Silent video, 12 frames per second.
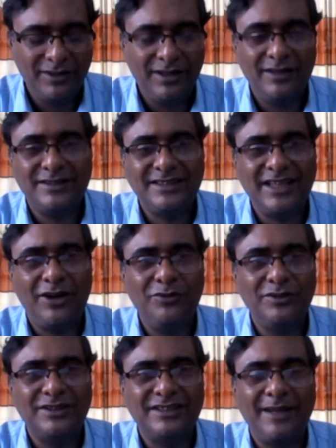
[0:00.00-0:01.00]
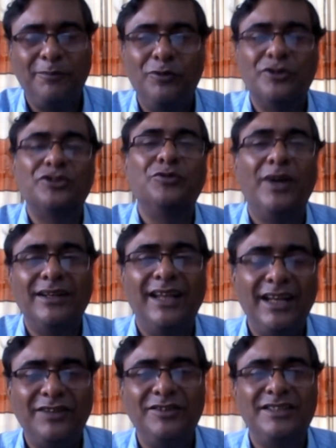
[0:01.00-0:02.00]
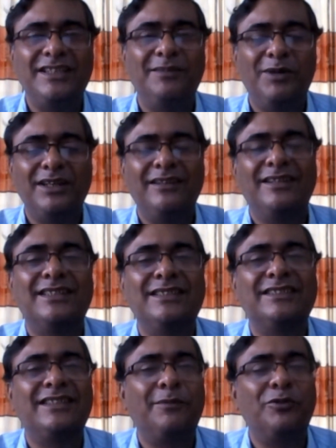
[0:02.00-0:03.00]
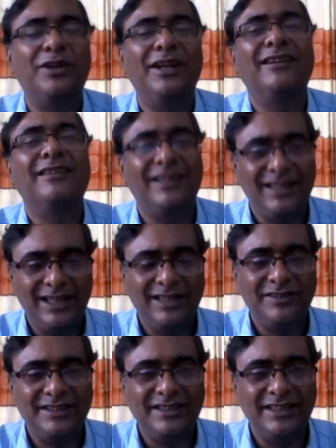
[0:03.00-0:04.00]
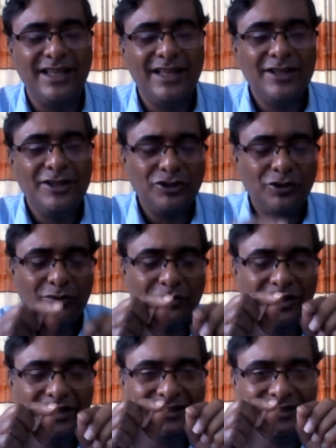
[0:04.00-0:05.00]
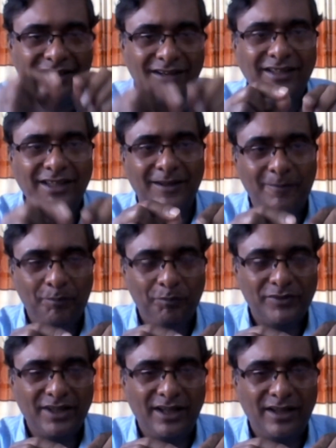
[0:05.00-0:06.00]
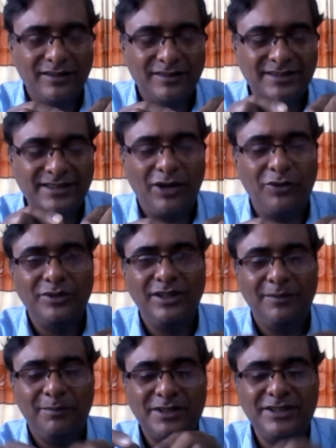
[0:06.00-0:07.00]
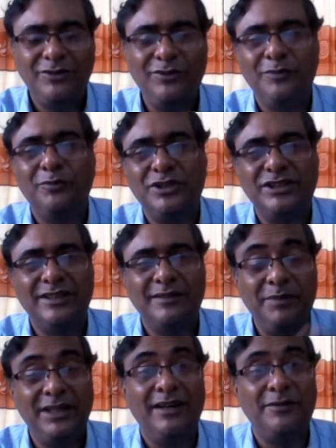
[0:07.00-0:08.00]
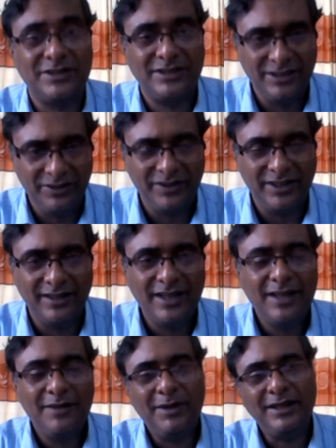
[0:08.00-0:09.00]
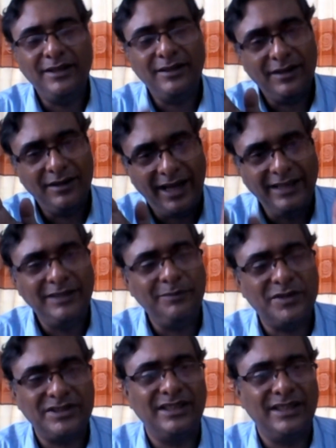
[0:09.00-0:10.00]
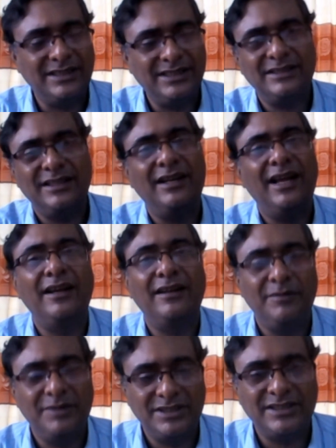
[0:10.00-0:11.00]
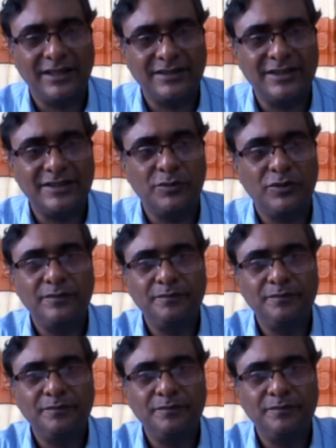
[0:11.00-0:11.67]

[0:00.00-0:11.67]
sound supports one characteristic, but it doesn't support another characteristic. So inserting the sound in a particular position becomes difficult. But in 90% cases, the diagram is successful.